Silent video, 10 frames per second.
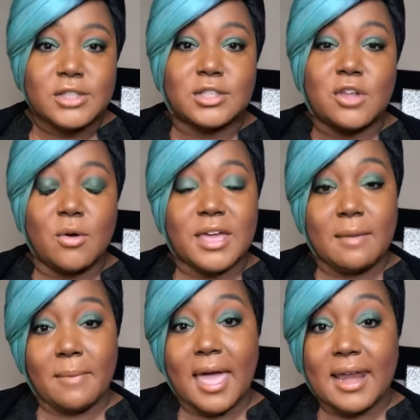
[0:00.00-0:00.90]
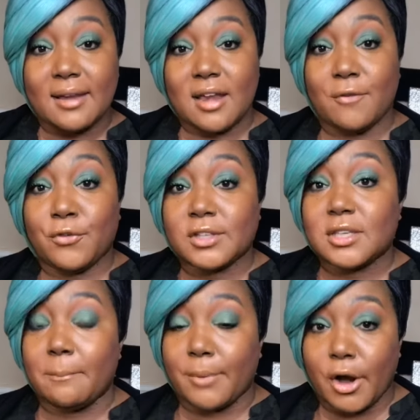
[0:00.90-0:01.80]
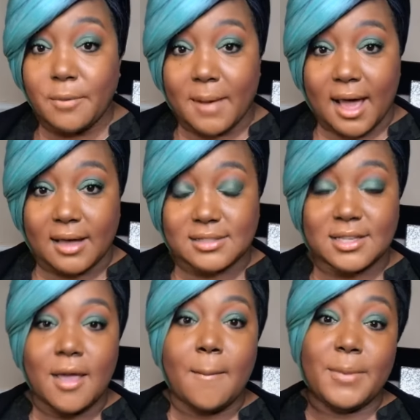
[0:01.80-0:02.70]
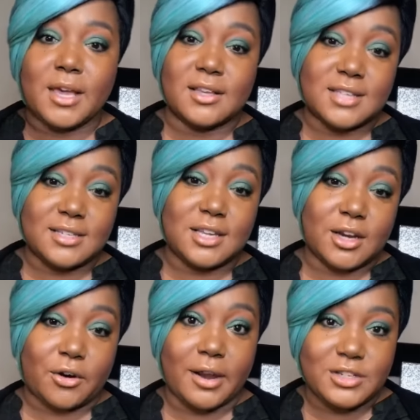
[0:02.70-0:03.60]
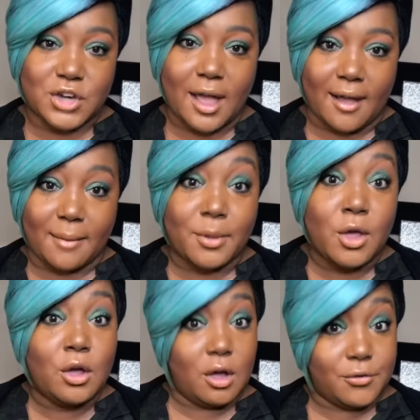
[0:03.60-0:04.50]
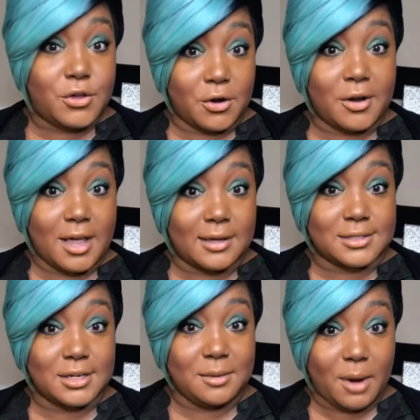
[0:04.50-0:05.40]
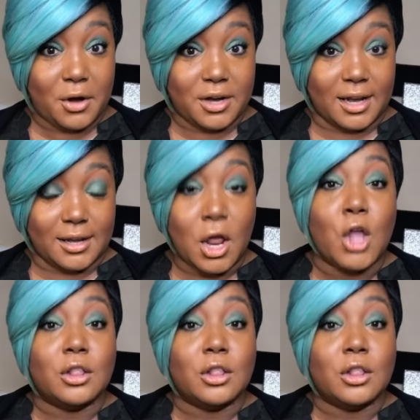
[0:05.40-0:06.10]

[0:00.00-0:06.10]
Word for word: So don't get mad at Netflix and Bird Box because they did a great job of curiosity marketing.